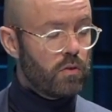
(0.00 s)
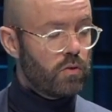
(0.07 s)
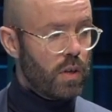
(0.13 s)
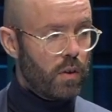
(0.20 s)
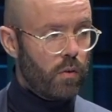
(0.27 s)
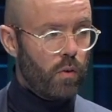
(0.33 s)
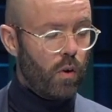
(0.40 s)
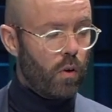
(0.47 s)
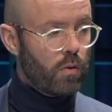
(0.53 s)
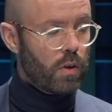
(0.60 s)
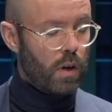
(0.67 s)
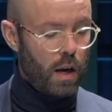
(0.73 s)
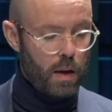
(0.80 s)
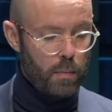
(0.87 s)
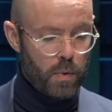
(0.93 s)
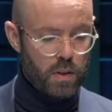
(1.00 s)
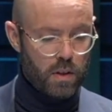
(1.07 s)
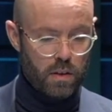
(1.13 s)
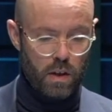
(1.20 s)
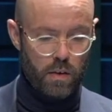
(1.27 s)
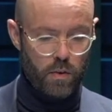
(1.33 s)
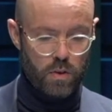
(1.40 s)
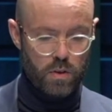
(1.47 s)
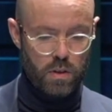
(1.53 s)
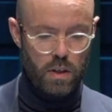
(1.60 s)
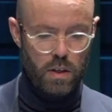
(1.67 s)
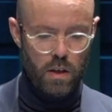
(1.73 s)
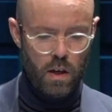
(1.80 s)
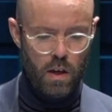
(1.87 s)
general on climate and diversity.